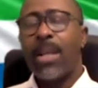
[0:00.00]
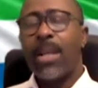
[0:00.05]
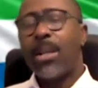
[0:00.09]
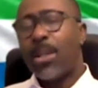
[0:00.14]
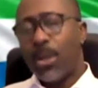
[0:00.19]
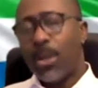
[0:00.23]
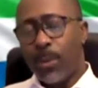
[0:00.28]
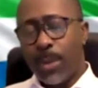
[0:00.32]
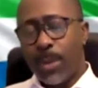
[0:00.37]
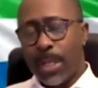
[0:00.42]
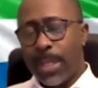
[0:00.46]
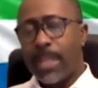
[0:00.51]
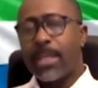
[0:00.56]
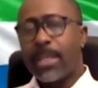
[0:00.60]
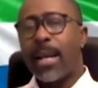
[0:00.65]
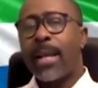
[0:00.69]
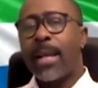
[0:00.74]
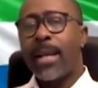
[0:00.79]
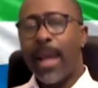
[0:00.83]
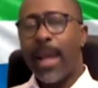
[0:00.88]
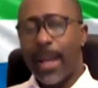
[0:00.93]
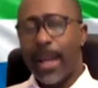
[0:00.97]
We
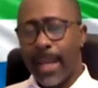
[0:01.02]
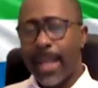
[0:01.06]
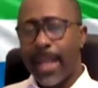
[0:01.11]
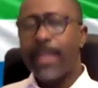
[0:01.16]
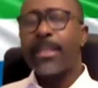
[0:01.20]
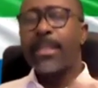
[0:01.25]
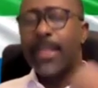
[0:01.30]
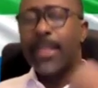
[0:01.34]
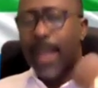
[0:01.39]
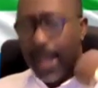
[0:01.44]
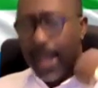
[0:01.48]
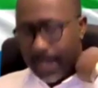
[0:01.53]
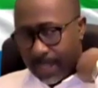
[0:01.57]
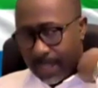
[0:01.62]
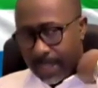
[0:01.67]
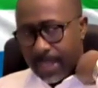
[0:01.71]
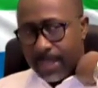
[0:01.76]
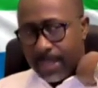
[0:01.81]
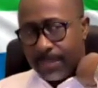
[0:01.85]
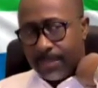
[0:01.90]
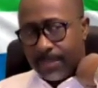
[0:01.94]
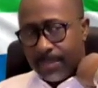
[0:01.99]
decide against that
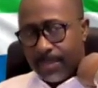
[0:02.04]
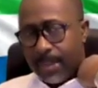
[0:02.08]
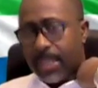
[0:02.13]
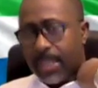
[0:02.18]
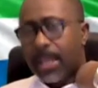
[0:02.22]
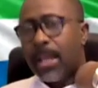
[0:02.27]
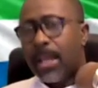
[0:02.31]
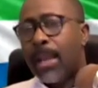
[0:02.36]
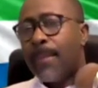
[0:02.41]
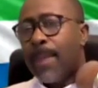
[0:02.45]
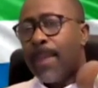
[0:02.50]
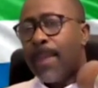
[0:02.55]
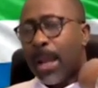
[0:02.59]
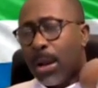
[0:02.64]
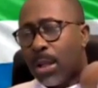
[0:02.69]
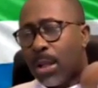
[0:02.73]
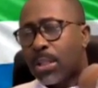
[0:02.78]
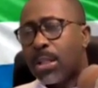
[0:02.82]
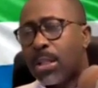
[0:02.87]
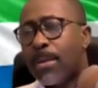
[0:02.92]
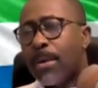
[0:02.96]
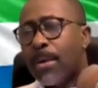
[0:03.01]

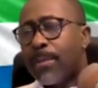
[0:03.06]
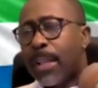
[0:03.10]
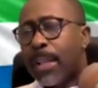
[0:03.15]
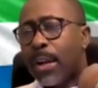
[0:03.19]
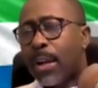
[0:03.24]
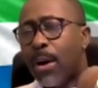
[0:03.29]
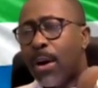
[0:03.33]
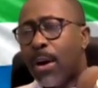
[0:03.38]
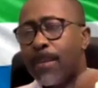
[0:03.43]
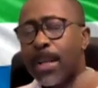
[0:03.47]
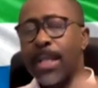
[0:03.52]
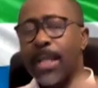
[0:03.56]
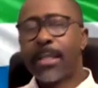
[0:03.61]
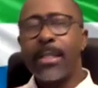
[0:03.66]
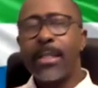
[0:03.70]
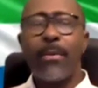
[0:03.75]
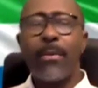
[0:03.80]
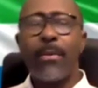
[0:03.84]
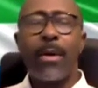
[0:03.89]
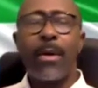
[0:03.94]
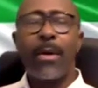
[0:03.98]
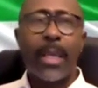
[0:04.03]
because some of the complaints the
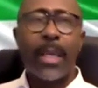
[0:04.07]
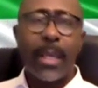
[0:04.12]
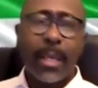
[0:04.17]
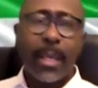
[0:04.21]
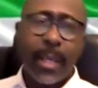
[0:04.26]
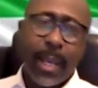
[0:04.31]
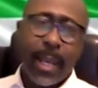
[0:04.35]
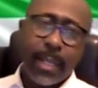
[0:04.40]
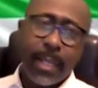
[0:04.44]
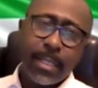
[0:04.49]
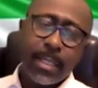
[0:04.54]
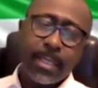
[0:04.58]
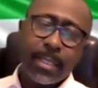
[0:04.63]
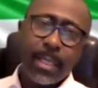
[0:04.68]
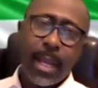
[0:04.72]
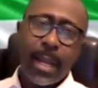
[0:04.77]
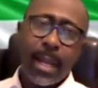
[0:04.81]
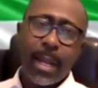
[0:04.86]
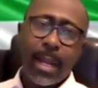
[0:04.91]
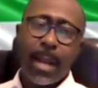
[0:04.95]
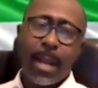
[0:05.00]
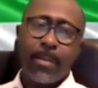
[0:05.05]
way we can get is like,